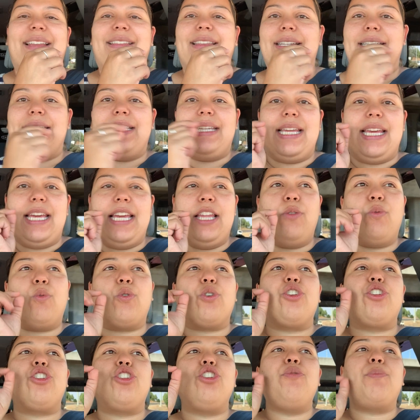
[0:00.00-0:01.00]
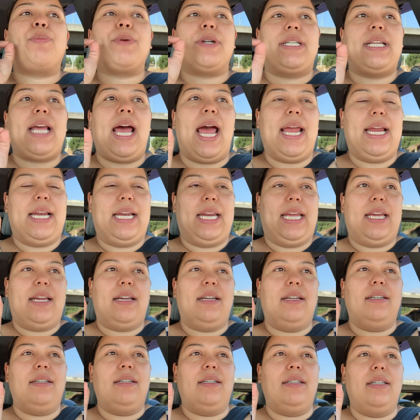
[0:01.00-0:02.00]
the teeth were super tiny.
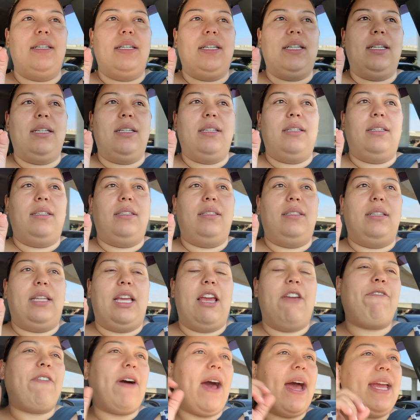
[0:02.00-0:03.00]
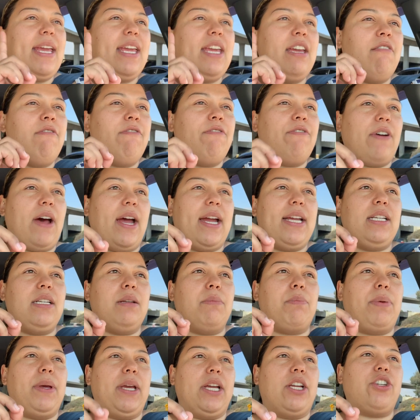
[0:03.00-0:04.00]
If I can find a
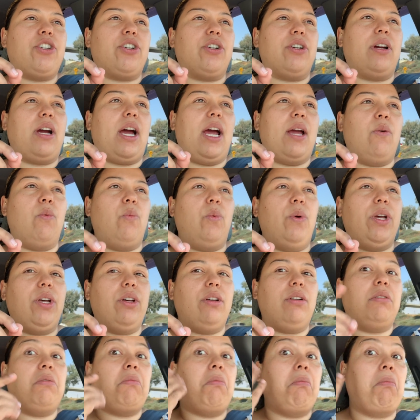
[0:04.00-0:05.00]
picture, I will